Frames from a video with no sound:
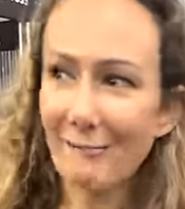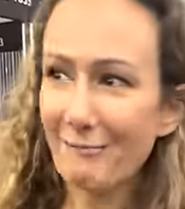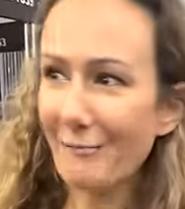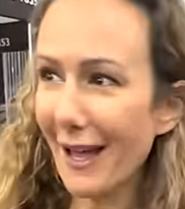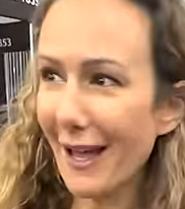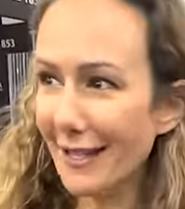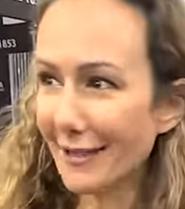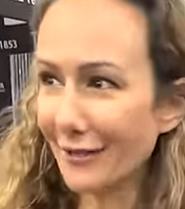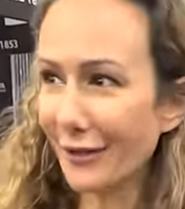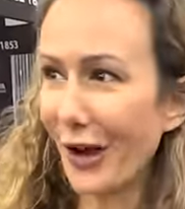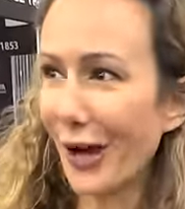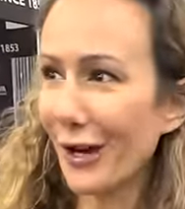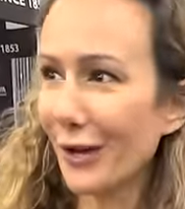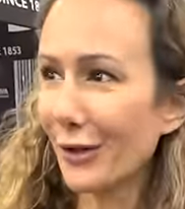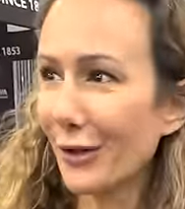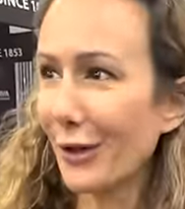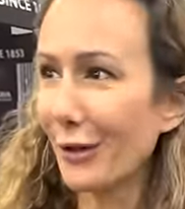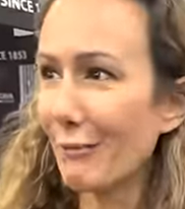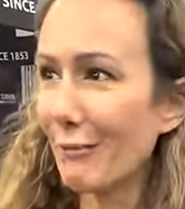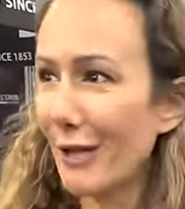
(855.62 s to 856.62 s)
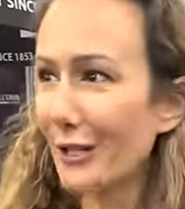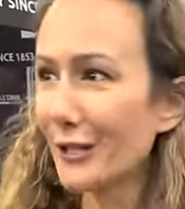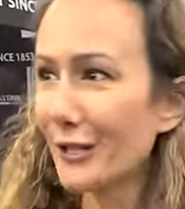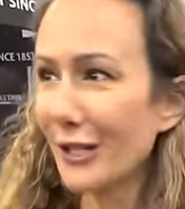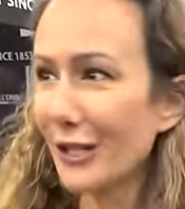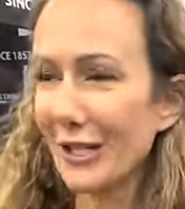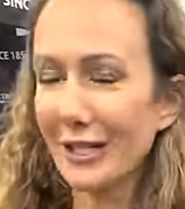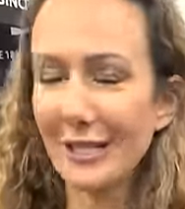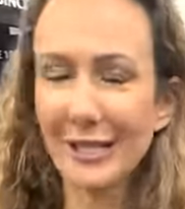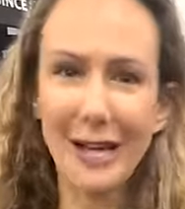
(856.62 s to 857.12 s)
As Ranko
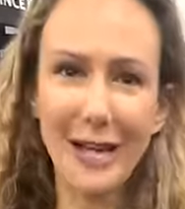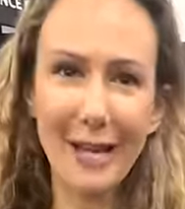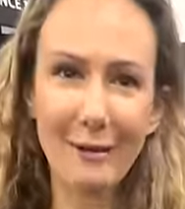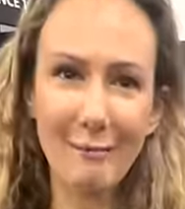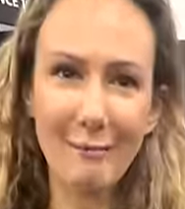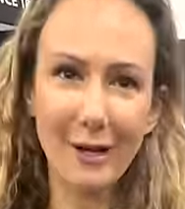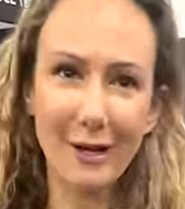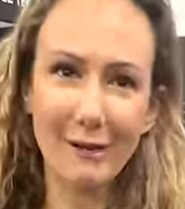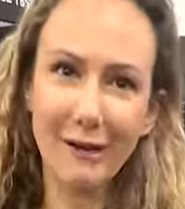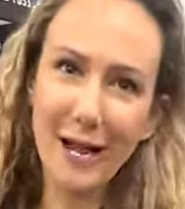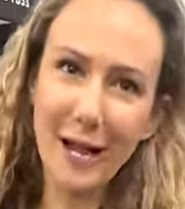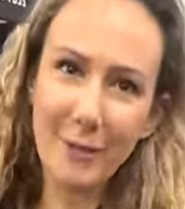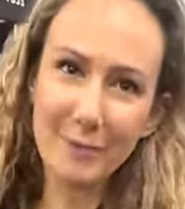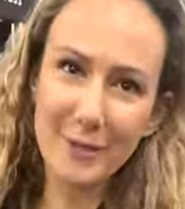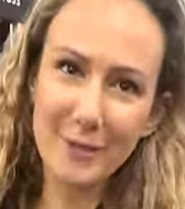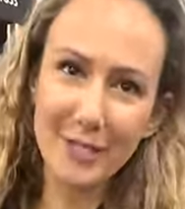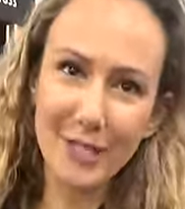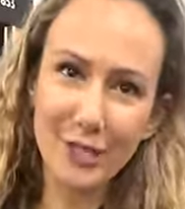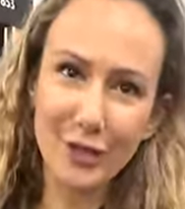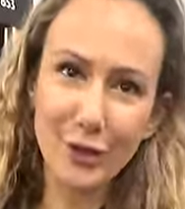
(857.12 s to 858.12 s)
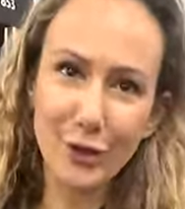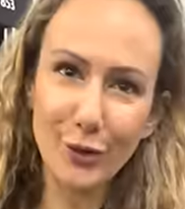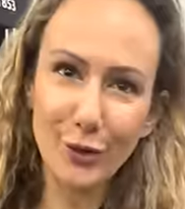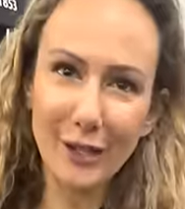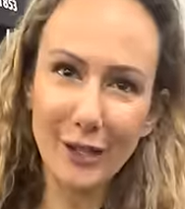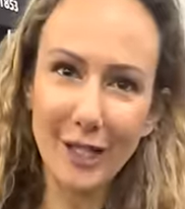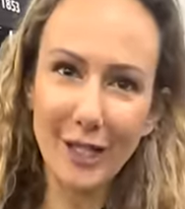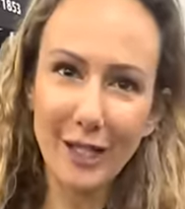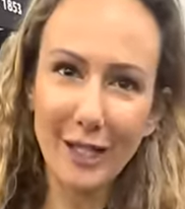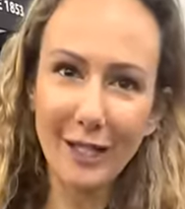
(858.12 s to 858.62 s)
mentioned, I'm an IPC
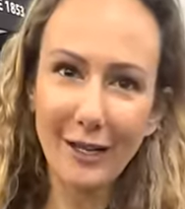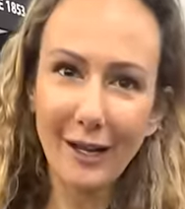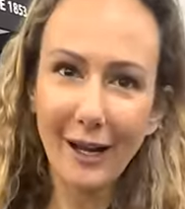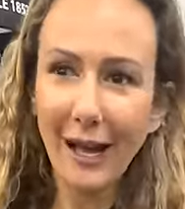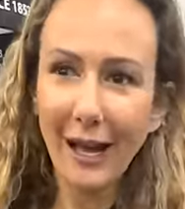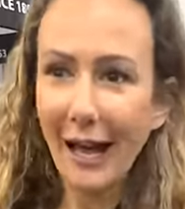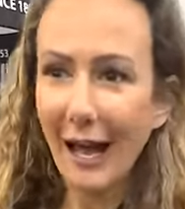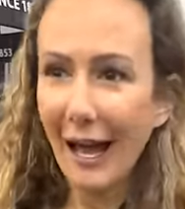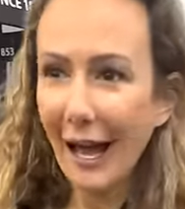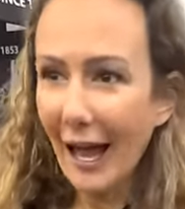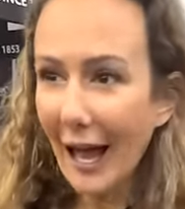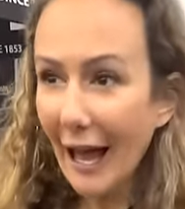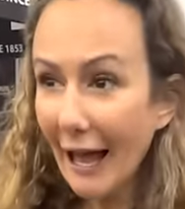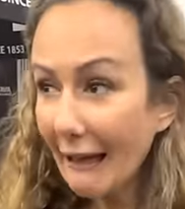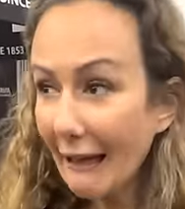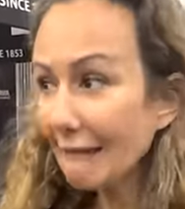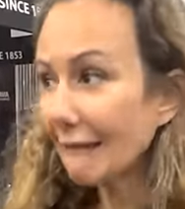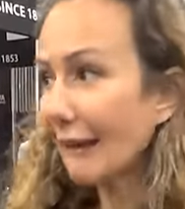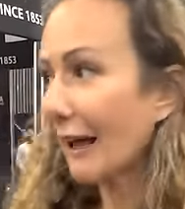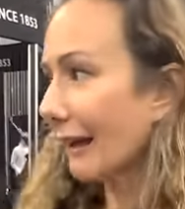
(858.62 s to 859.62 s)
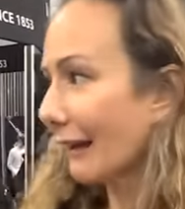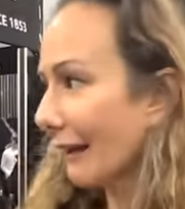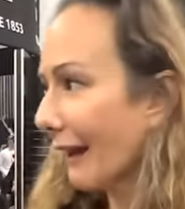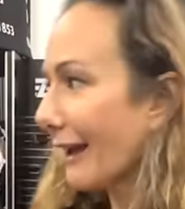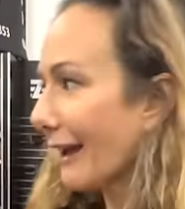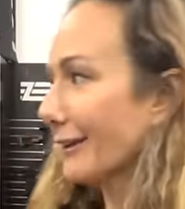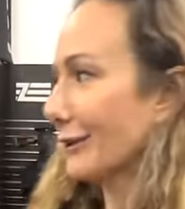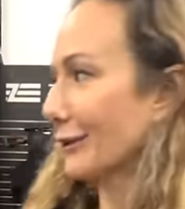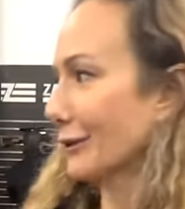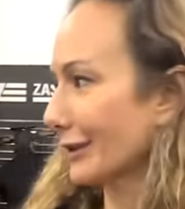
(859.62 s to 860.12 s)
shooter, and I
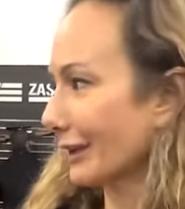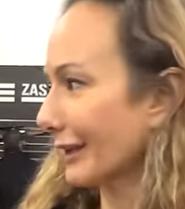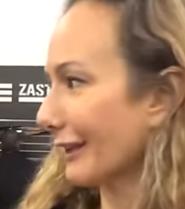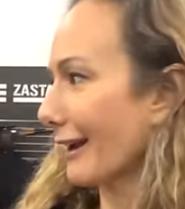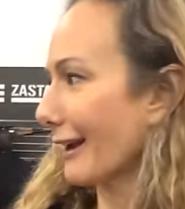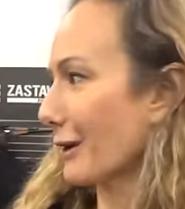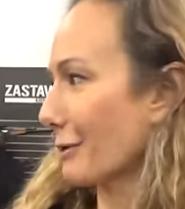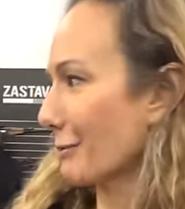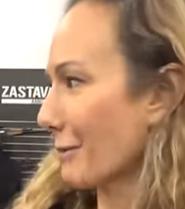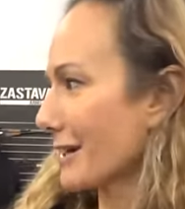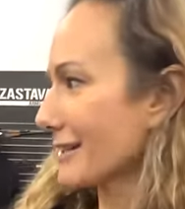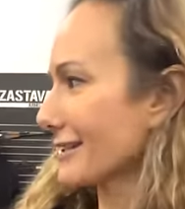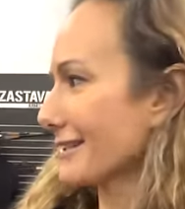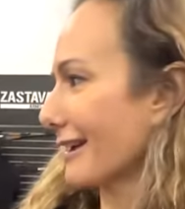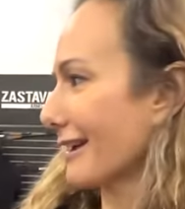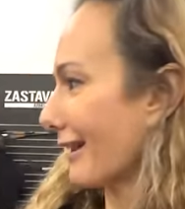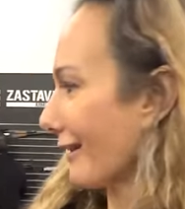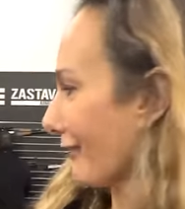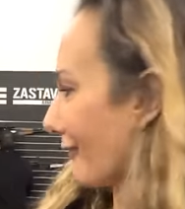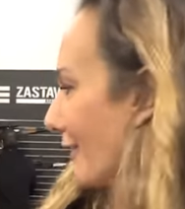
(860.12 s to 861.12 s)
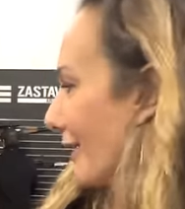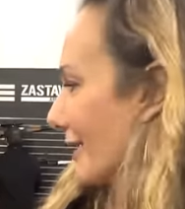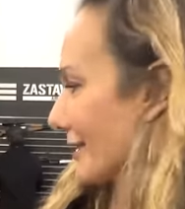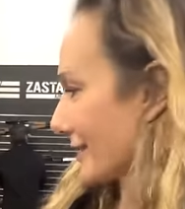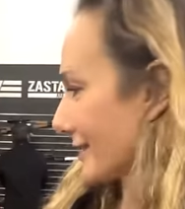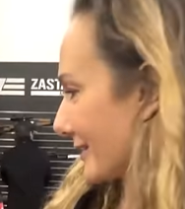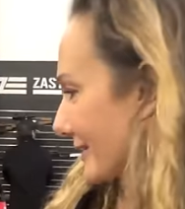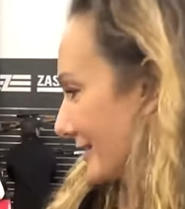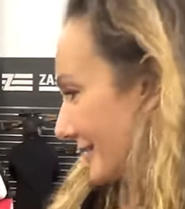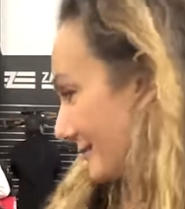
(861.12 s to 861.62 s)
like to declare myself
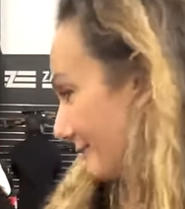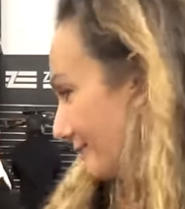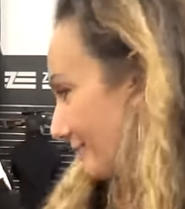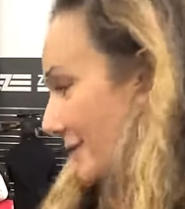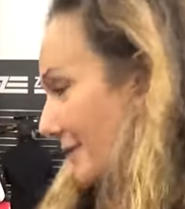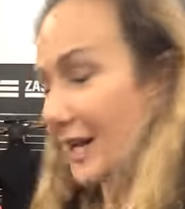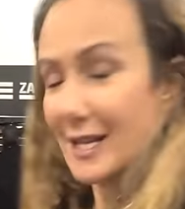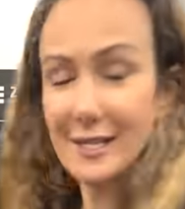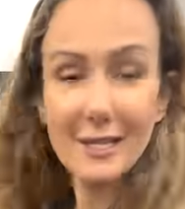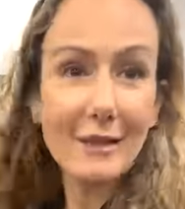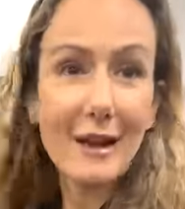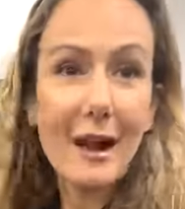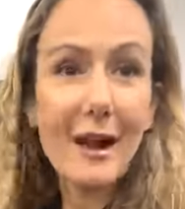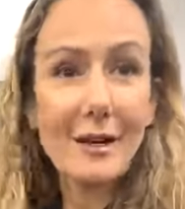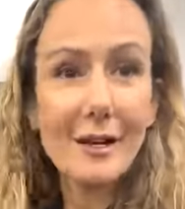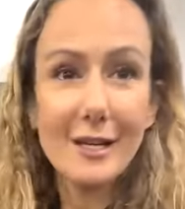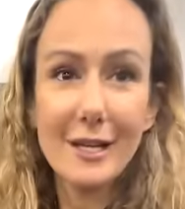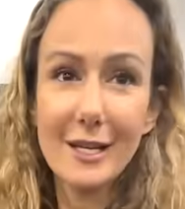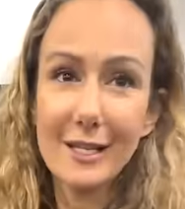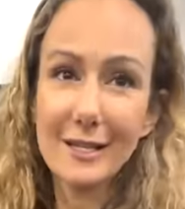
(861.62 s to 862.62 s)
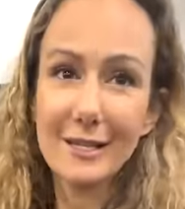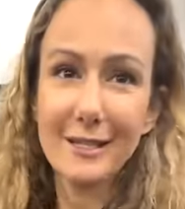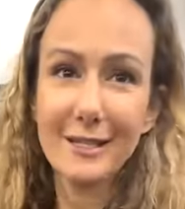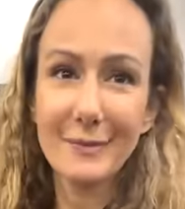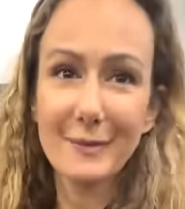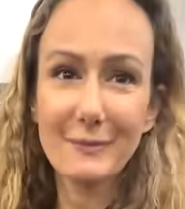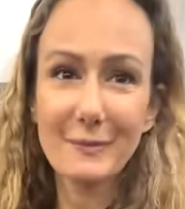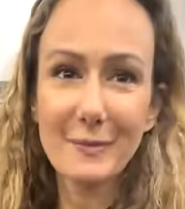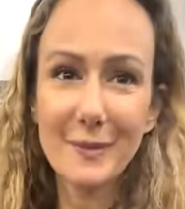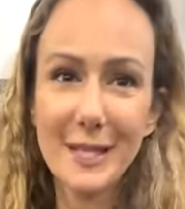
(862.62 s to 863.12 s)
as an artist.
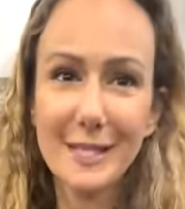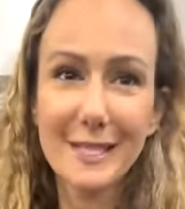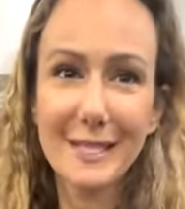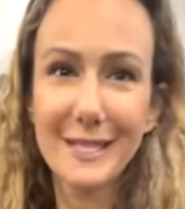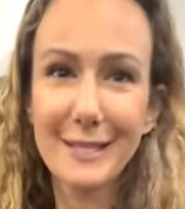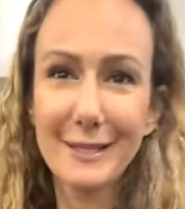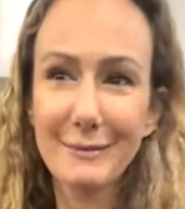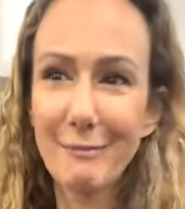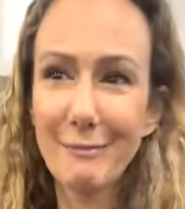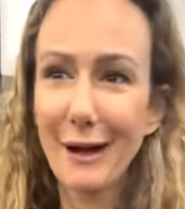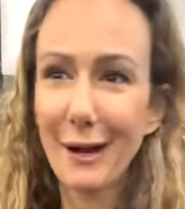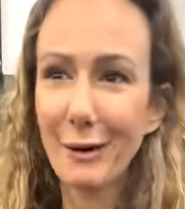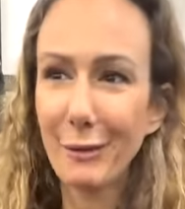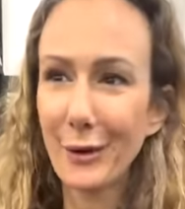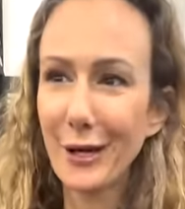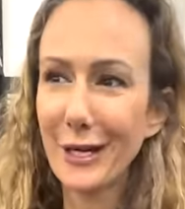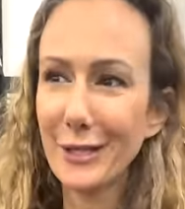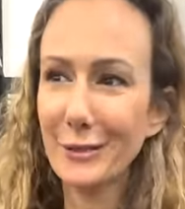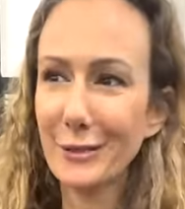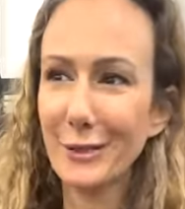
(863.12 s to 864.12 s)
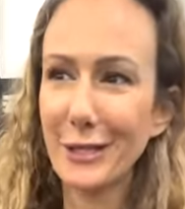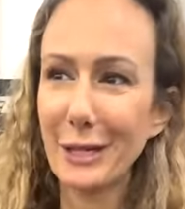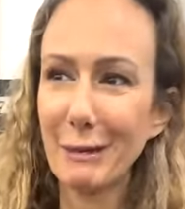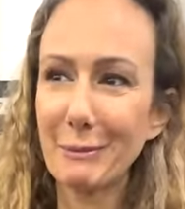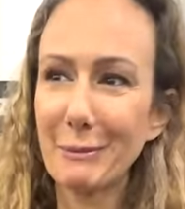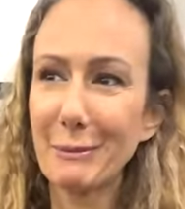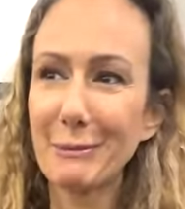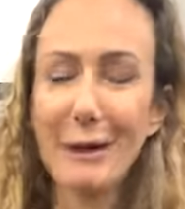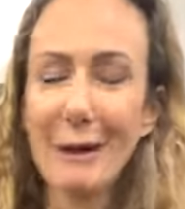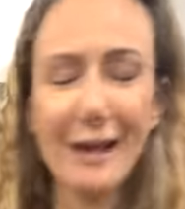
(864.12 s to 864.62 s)
This is my way to keep
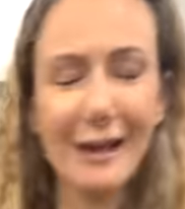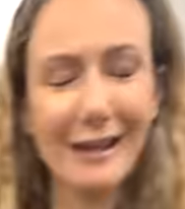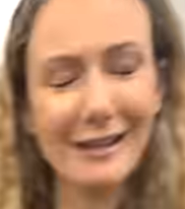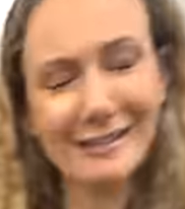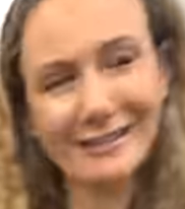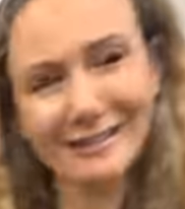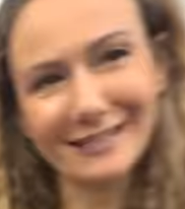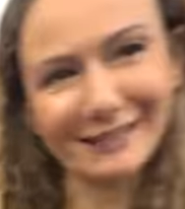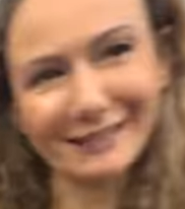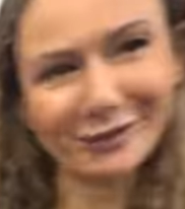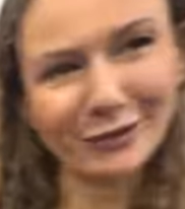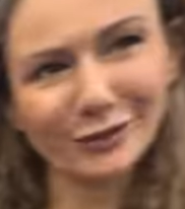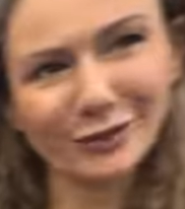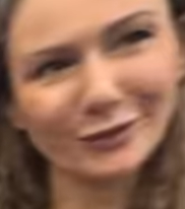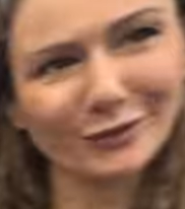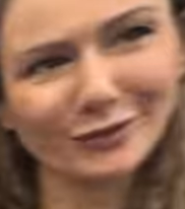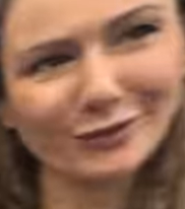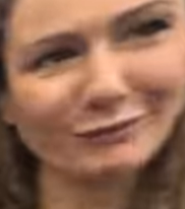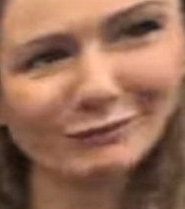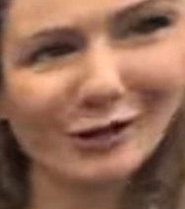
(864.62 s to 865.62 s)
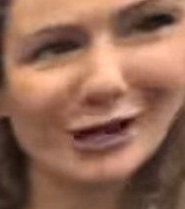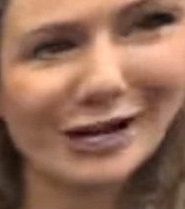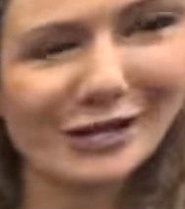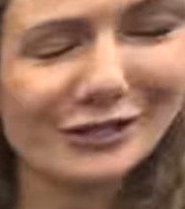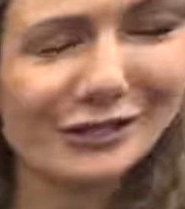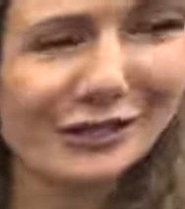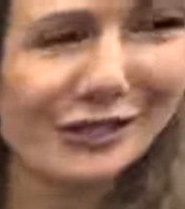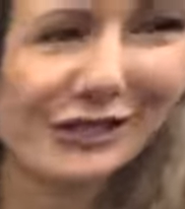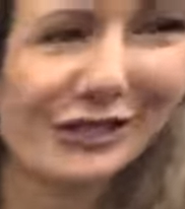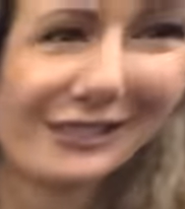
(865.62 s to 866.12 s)
the balance at the shooting
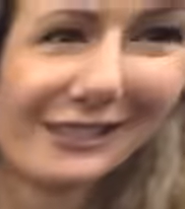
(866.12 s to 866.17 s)
range.